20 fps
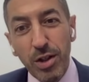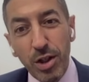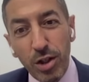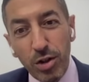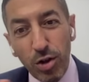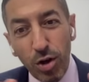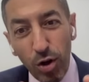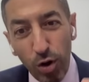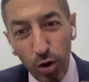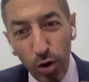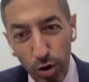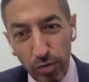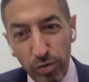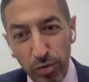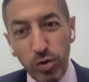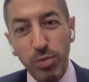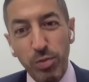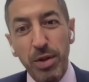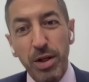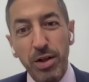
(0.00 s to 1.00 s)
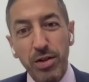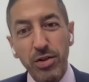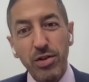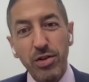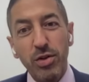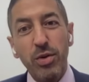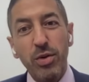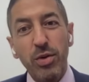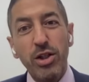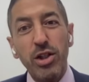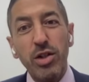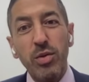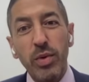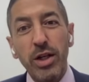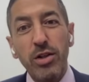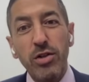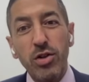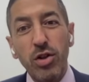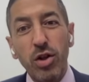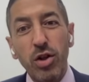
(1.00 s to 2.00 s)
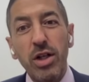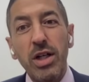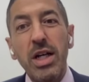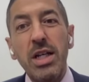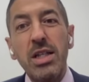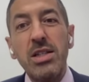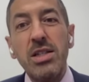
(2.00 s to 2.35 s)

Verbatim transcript: You need all of those players to actually win at soccer.